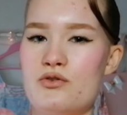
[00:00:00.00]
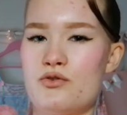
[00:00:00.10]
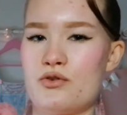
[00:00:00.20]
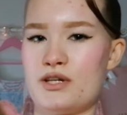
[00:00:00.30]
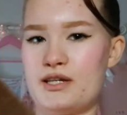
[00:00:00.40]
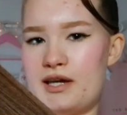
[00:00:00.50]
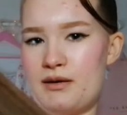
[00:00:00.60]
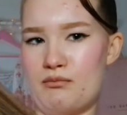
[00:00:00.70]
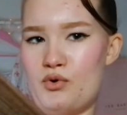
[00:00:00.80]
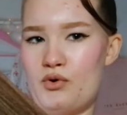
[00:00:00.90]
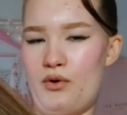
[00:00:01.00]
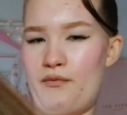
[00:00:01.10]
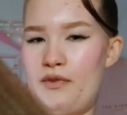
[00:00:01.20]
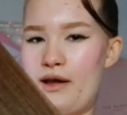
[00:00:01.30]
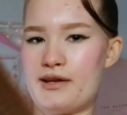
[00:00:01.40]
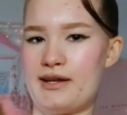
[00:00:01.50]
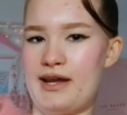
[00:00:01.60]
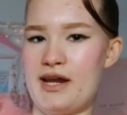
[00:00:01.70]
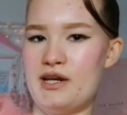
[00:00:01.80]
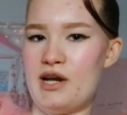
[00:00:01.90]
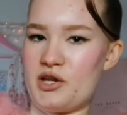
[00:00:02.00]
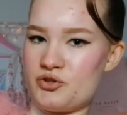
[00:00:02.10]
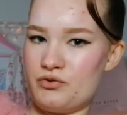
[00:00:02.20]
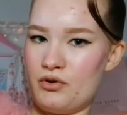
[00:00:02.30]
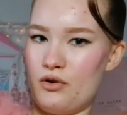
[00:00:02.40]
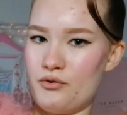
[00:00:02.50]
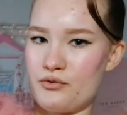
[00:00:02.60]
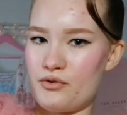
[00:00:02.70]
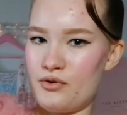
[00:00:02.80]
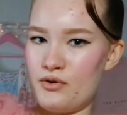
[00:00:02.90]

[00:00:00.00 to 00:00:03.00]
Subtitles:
to get more of like a natural look.